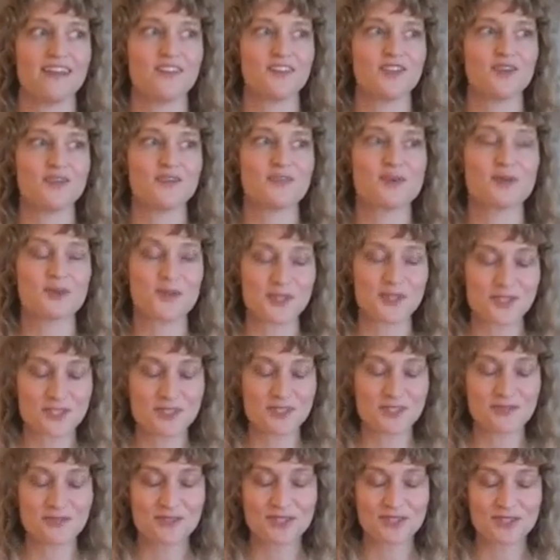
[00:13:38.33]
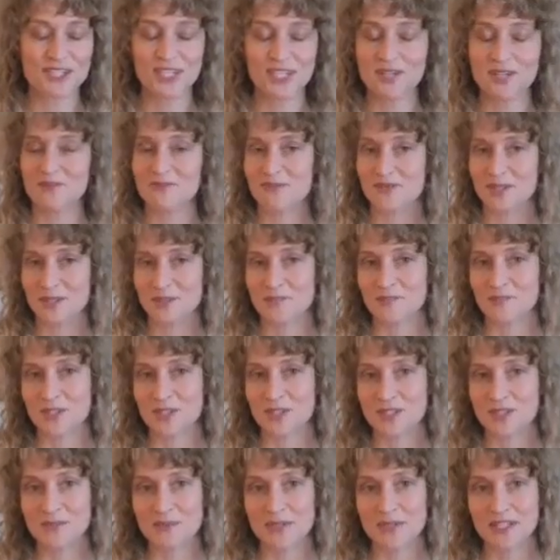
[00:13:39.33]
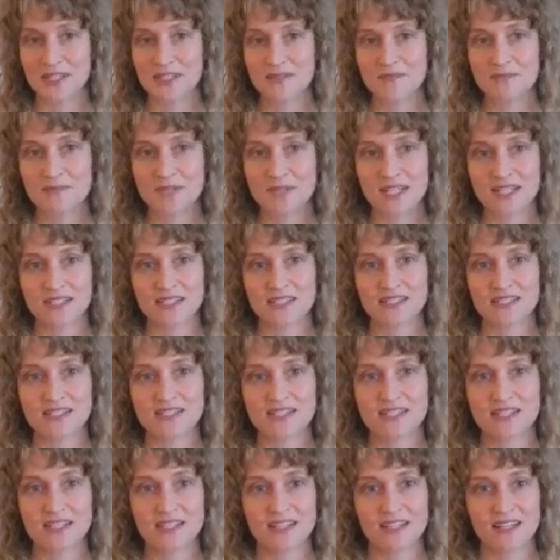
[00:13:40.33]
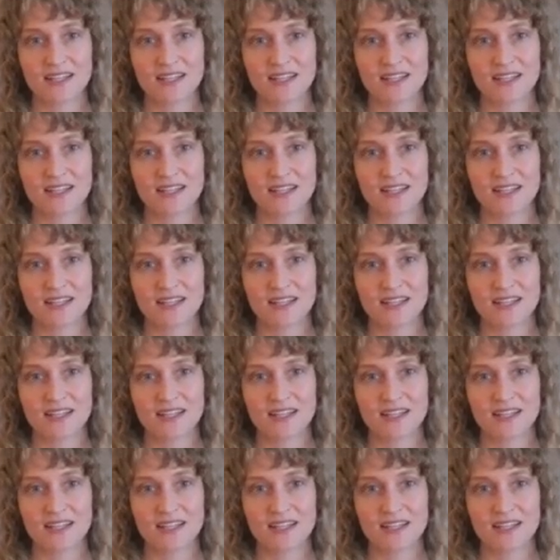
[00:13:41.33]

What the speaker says: the importance of looking at reimbursement, because